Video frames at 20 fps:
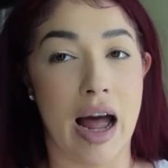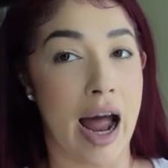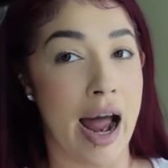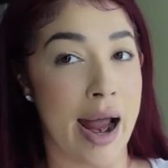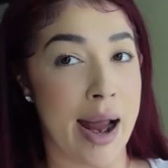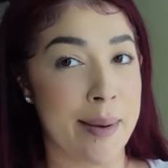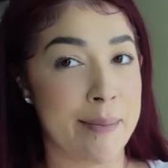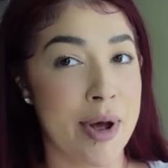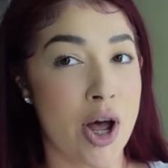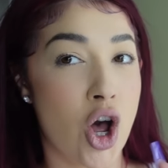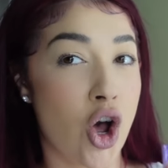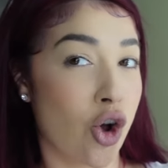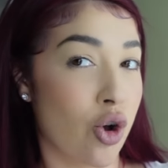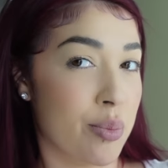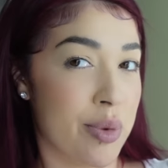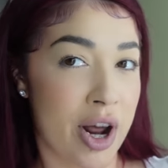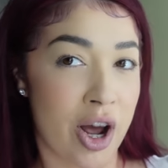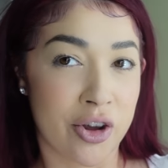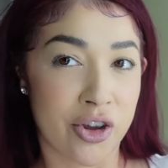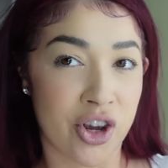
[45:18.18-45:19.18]
I am
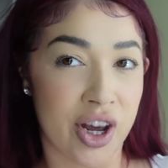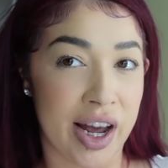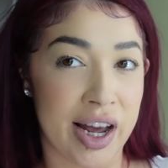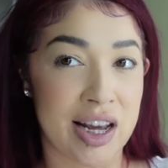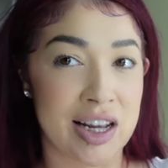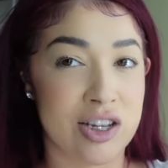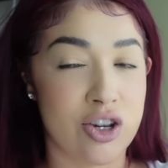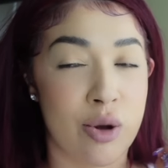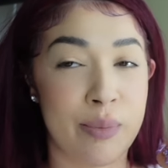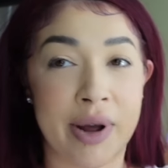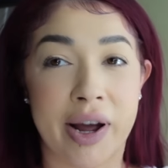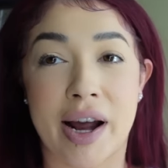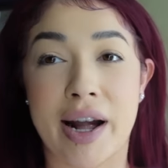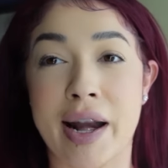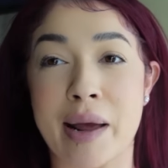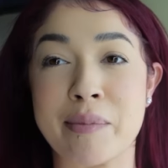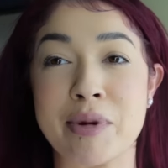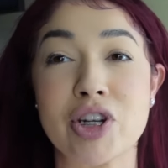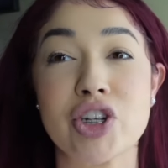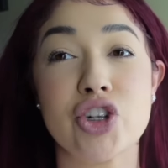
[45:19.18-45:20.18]
home now, you guys. Oh my god,
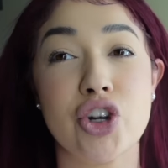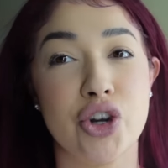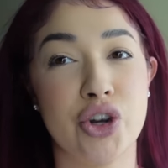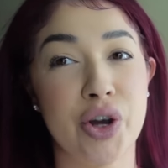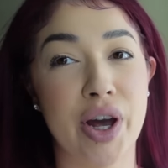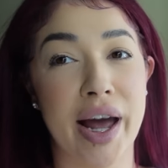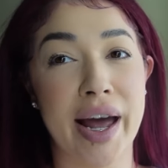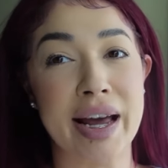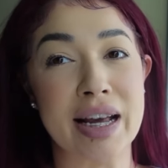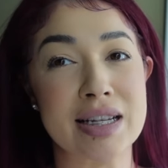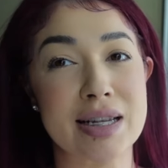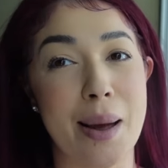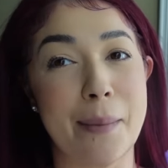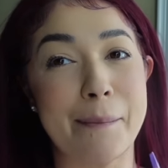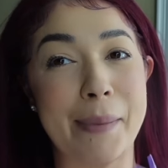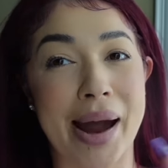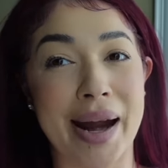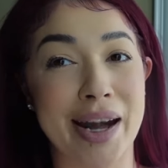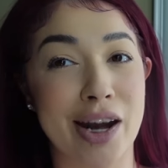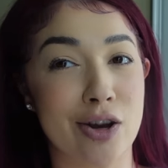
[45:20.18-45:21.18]
let me show you guys.
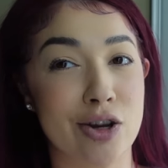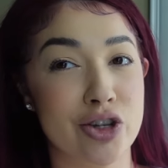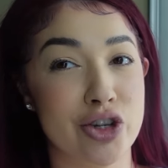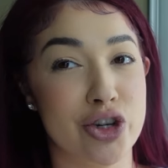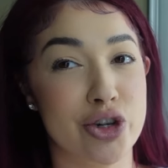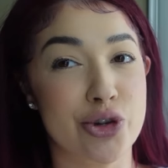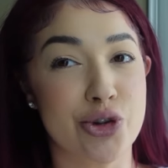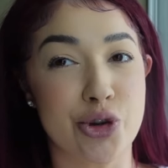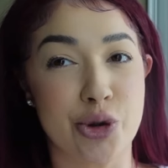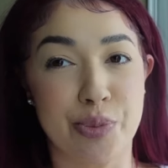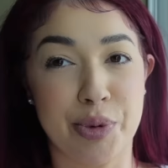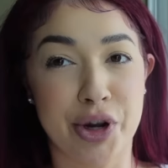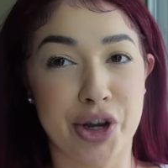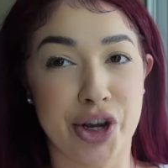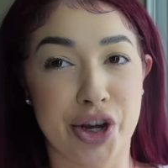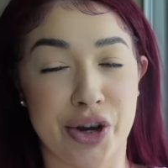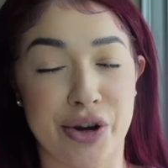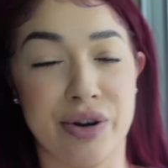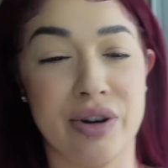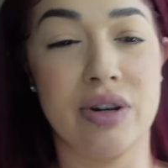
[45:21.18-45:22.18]
My nails are super
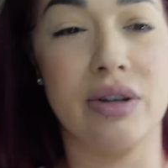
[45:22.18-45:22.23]
cute.